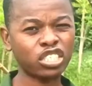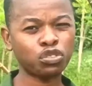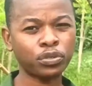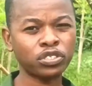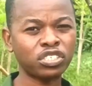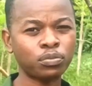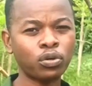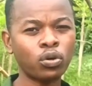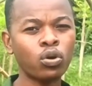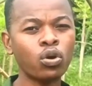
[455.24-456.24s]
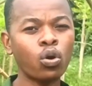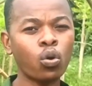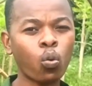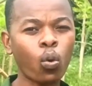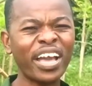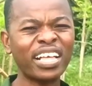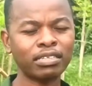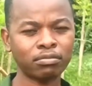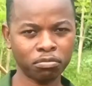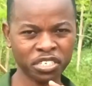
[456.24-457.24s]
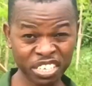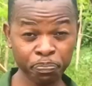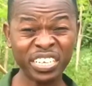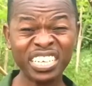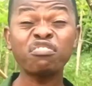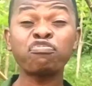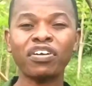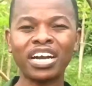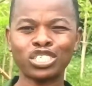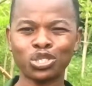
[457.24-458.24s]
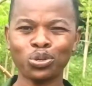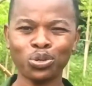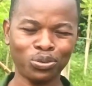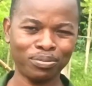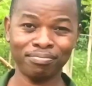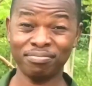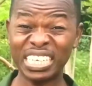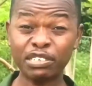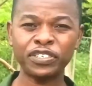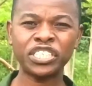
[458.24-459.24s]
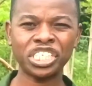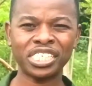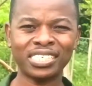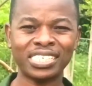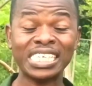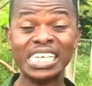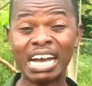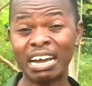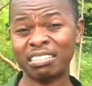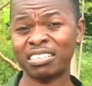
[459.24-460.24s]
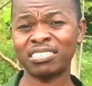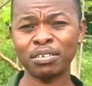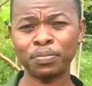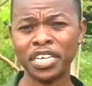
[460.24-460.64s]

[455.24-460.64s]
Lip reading: as possible while keeping it functional, efficient at the same